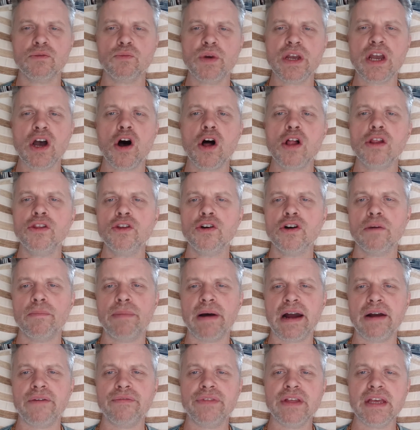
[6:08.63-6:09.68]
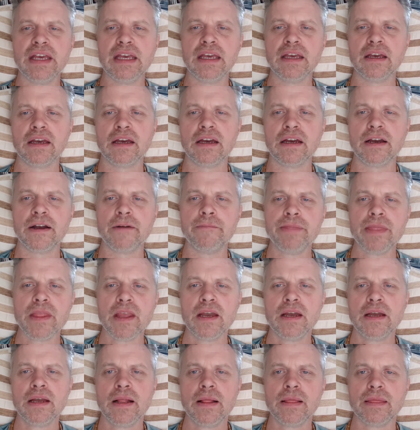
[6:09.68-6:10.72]
We all know about the
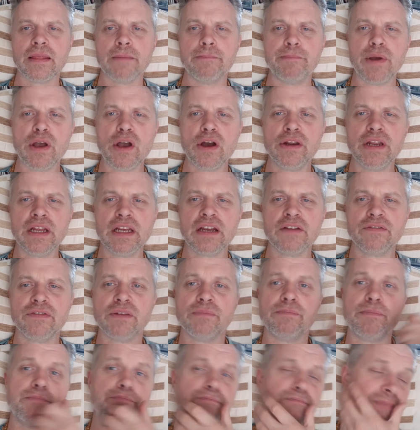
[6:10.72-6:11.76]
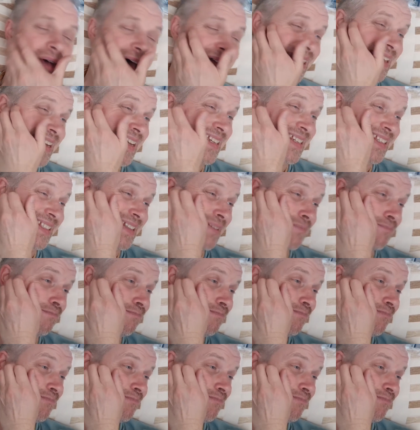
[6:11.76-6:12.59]
burning of the